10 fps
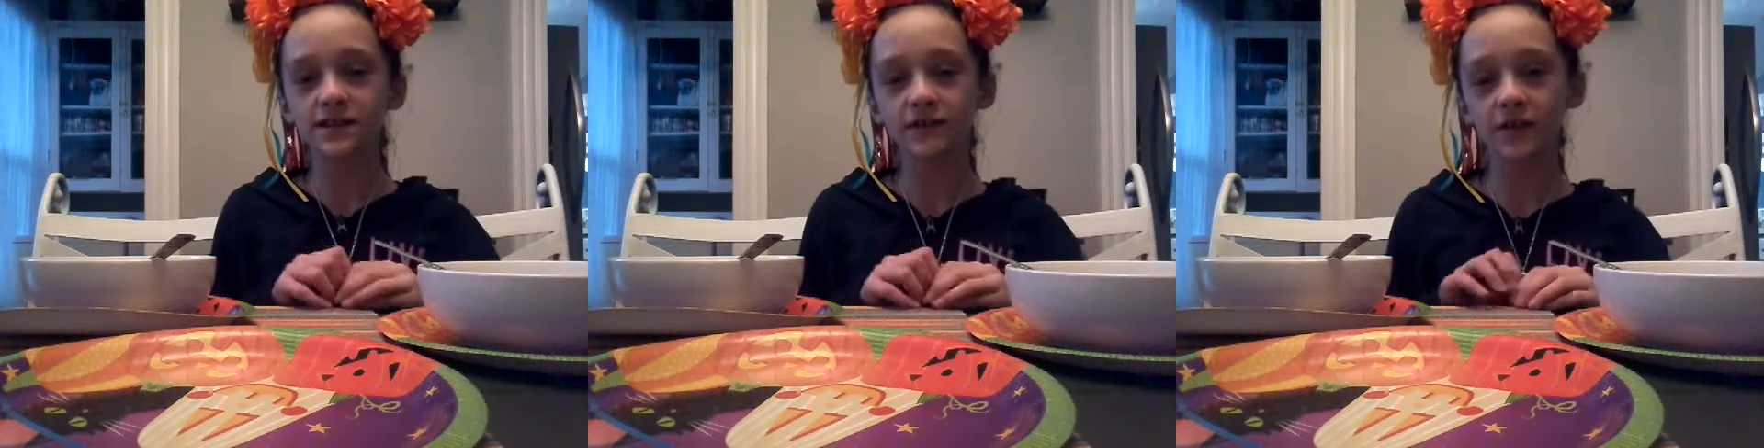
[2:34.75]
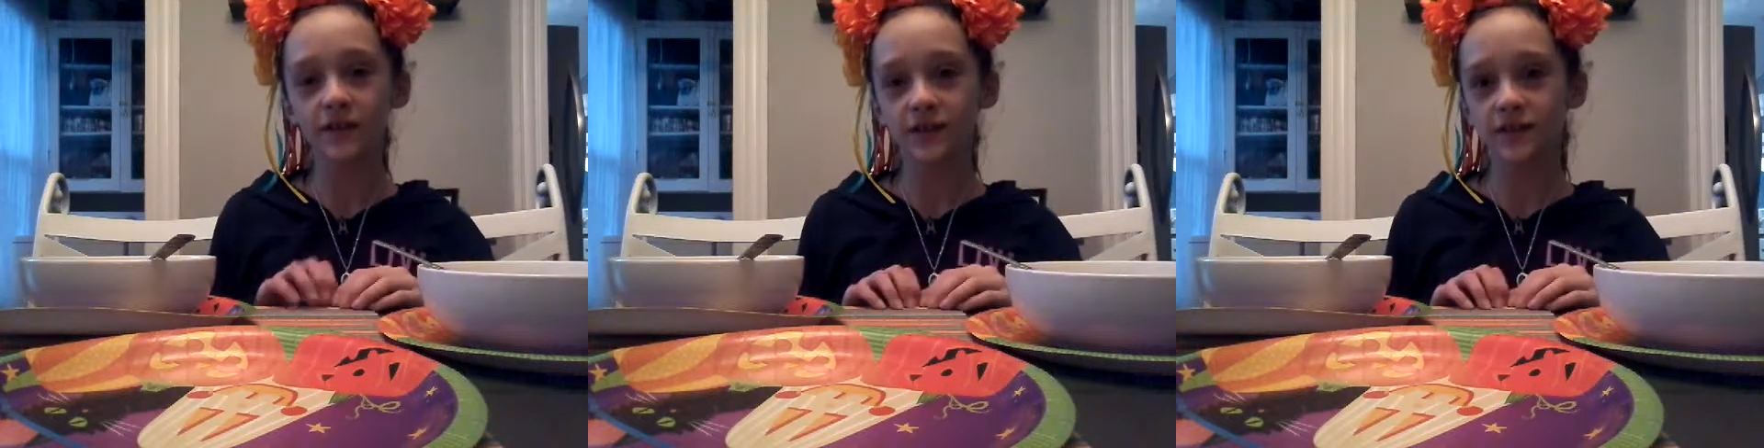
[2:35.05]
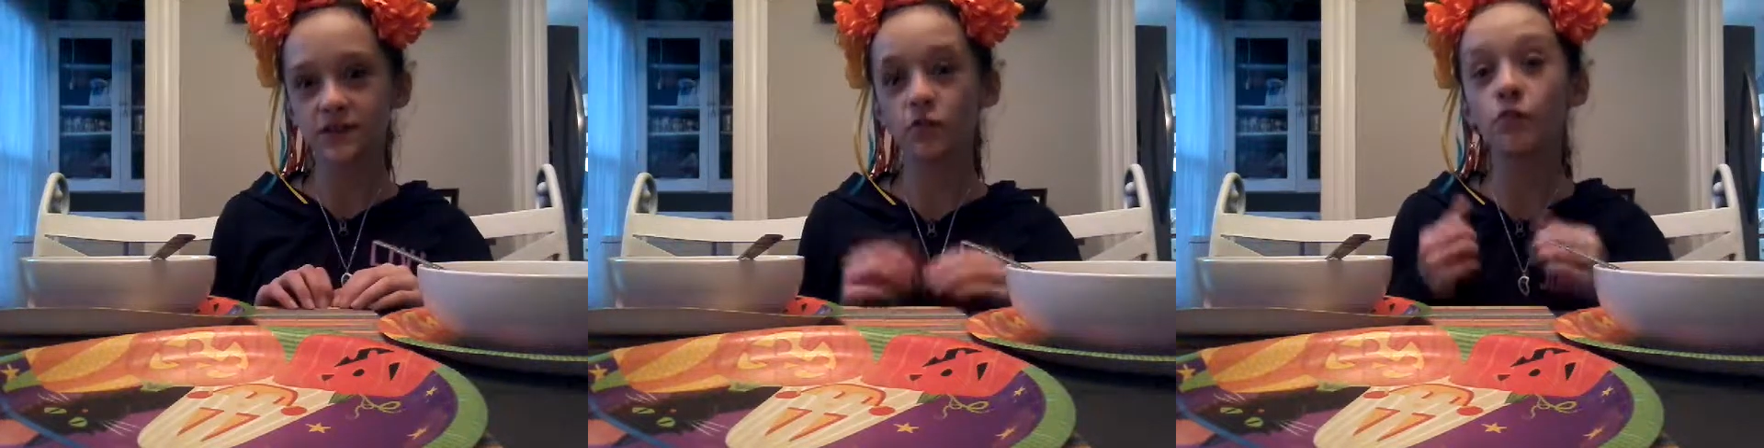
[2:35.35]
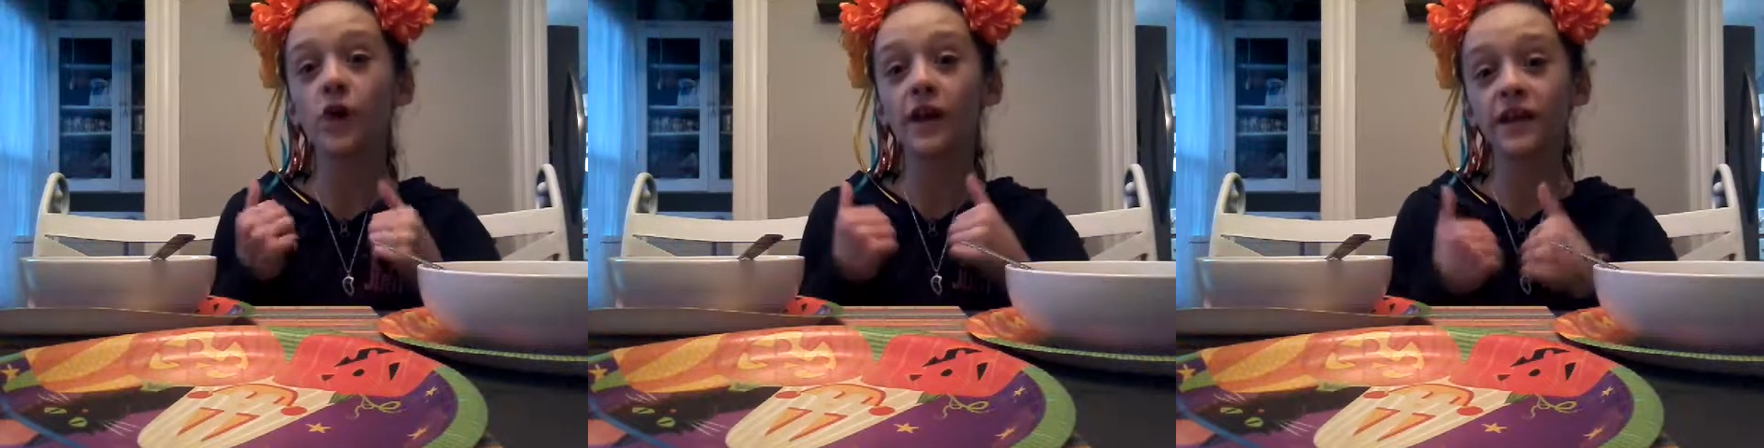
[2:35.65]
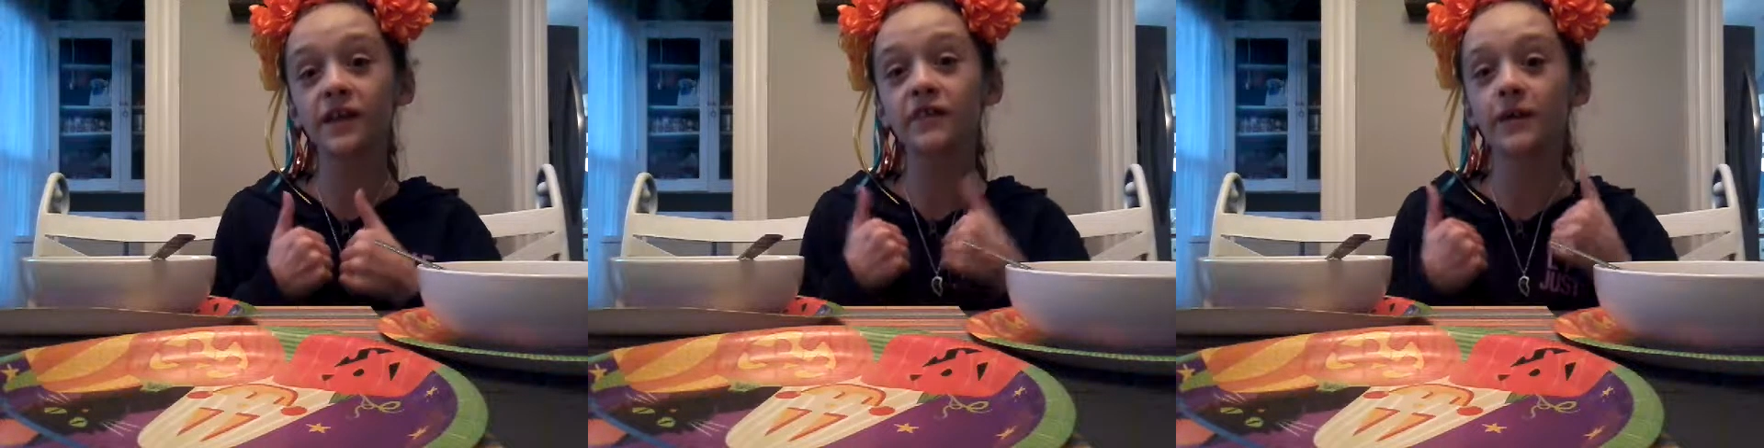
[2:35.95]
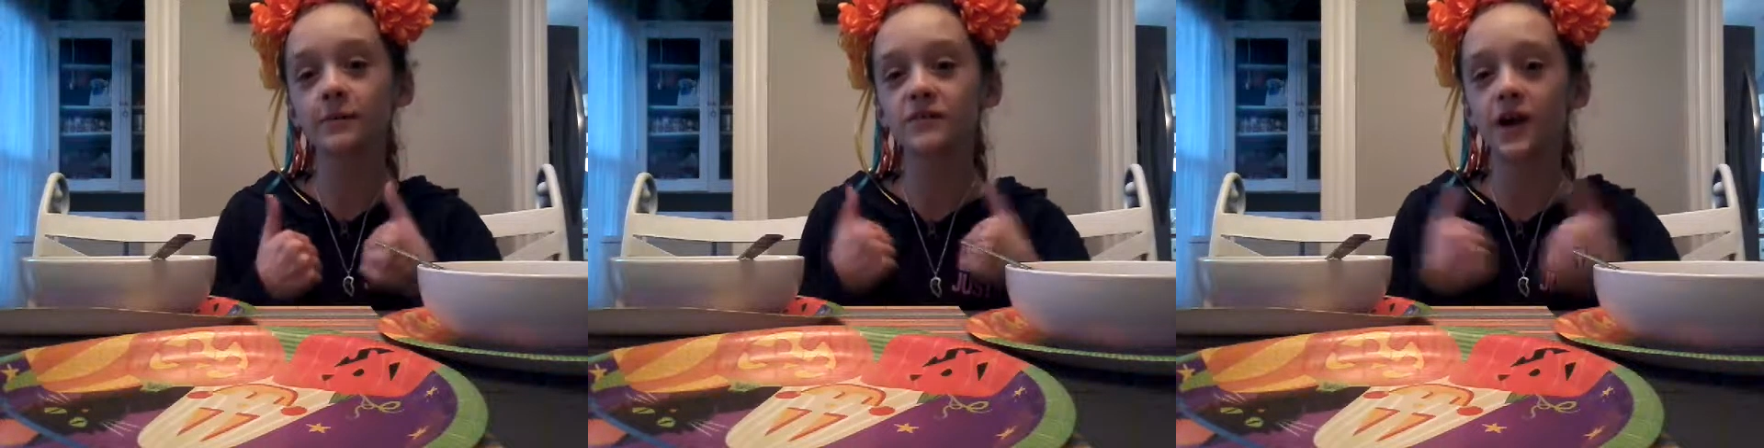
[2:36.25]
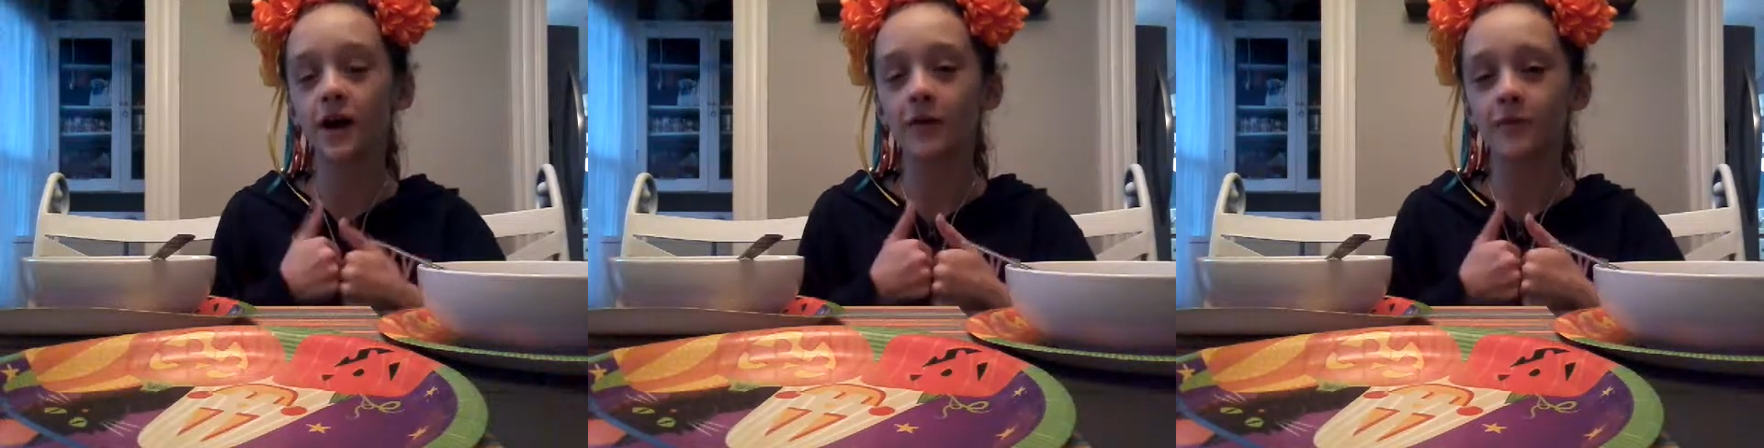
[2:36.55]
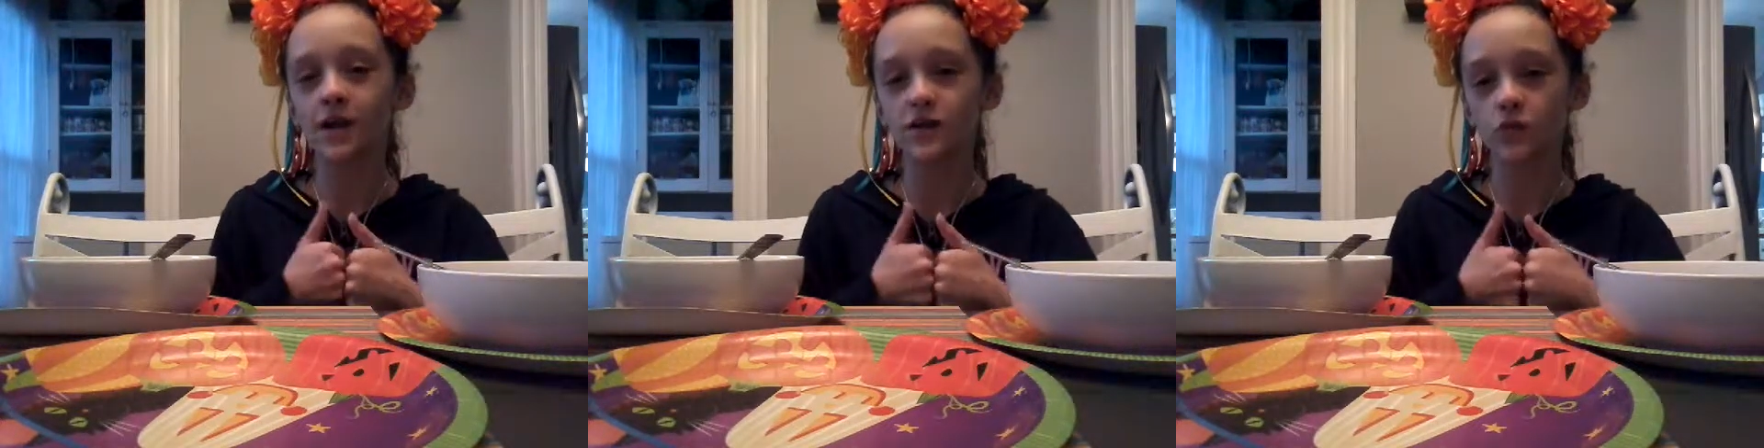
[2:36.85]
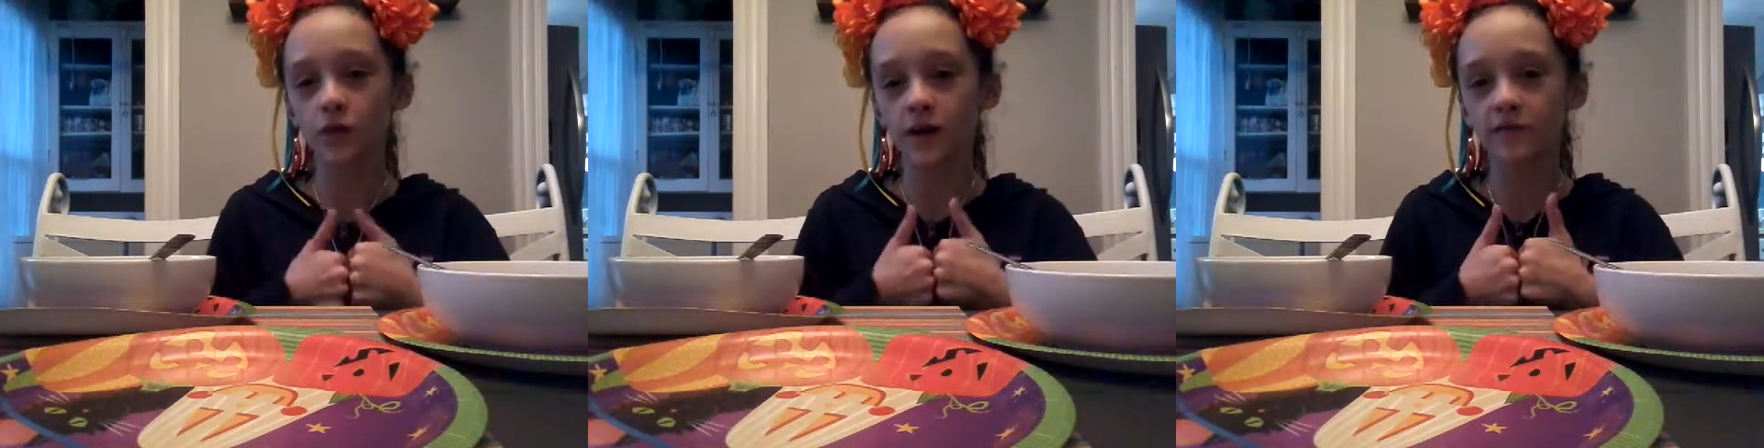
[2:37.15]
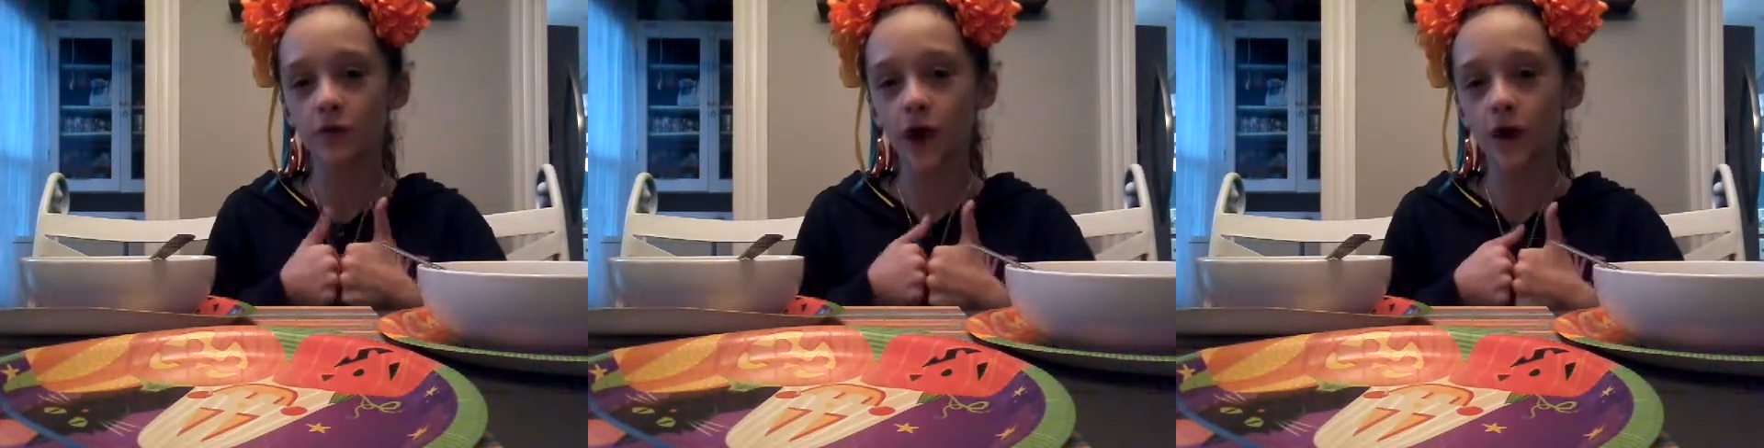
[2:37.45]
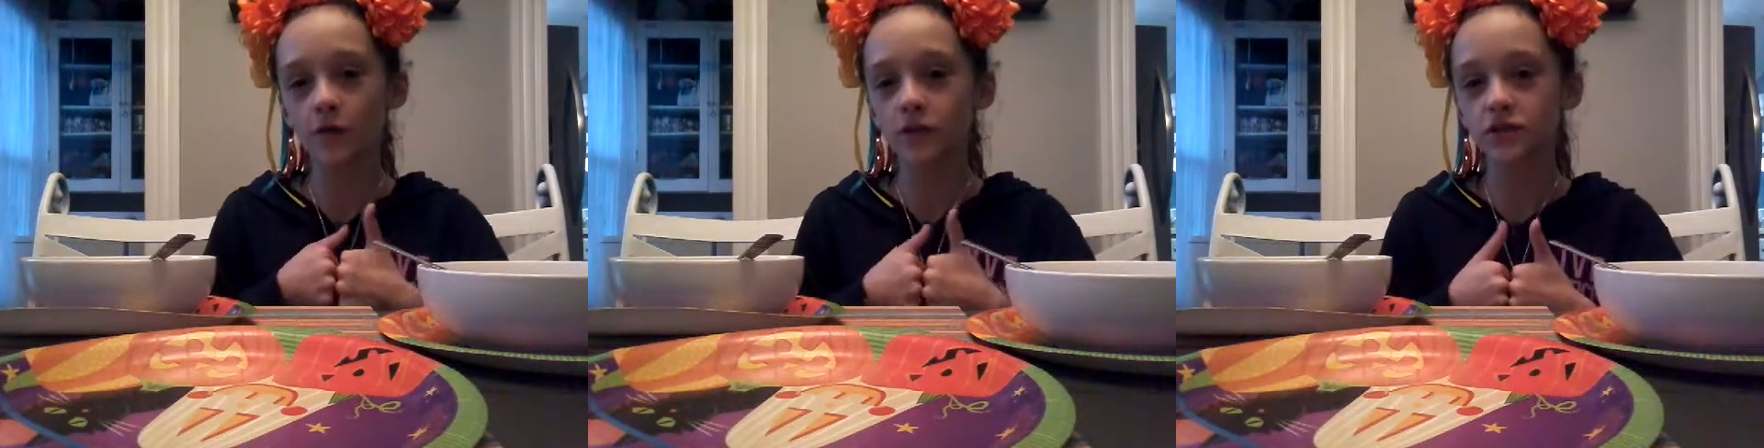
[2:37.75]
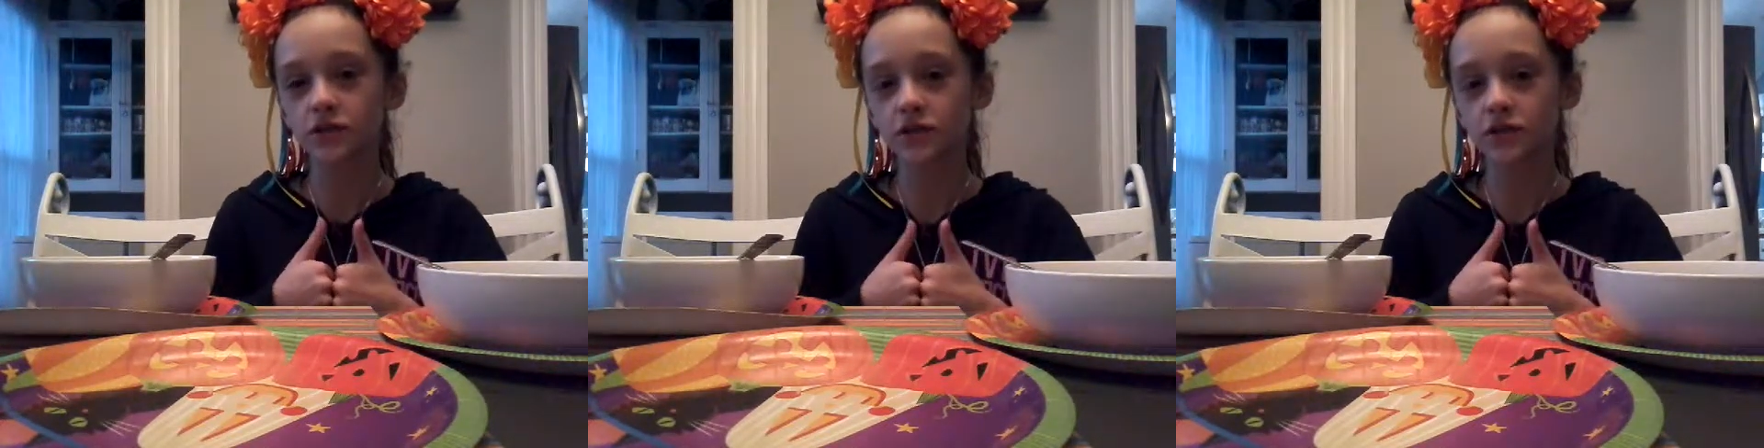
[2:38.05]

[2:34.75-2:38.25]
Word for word: to at least 20 thumbs up in 24 hours?